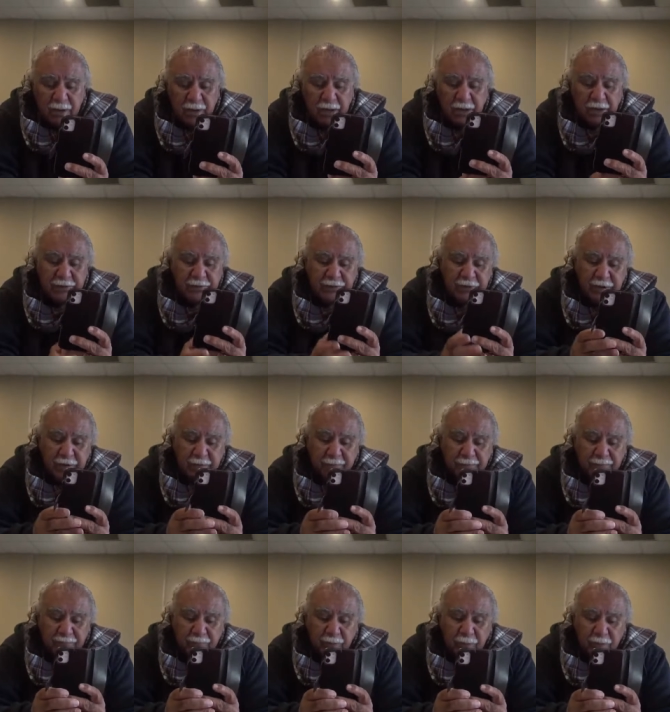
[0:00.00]
And
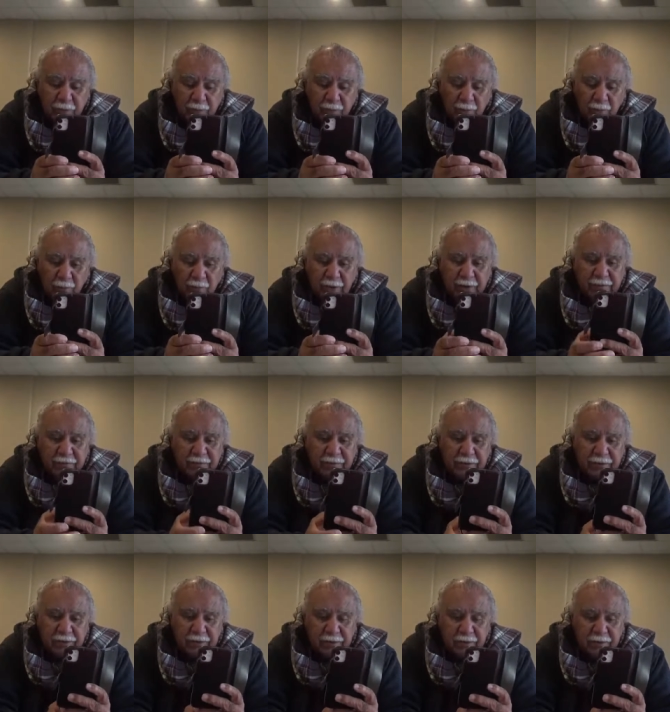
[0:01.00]
um, one, of
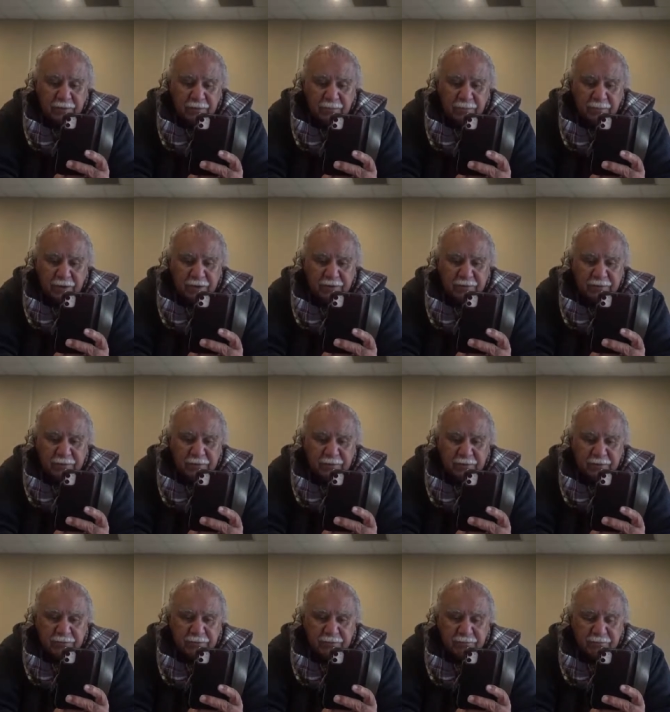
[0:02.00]
the, one of
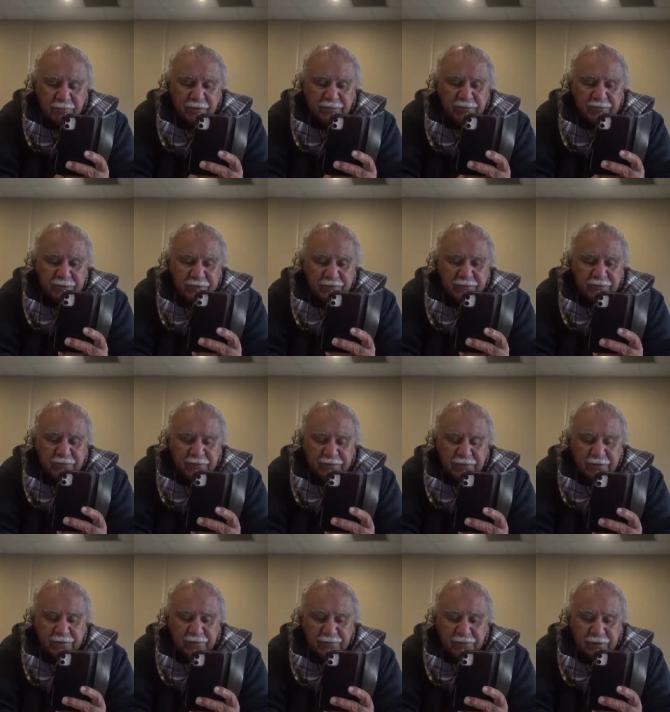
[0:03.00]
the most
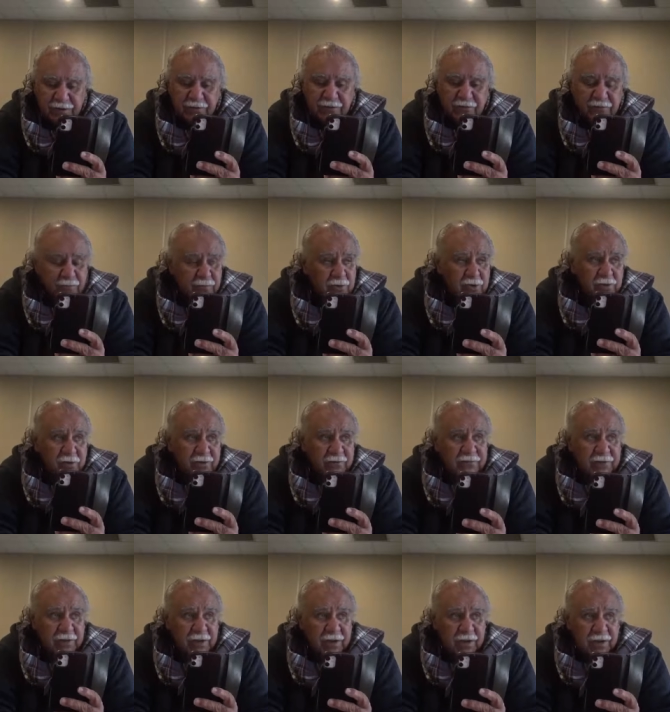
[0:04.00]
interesting things was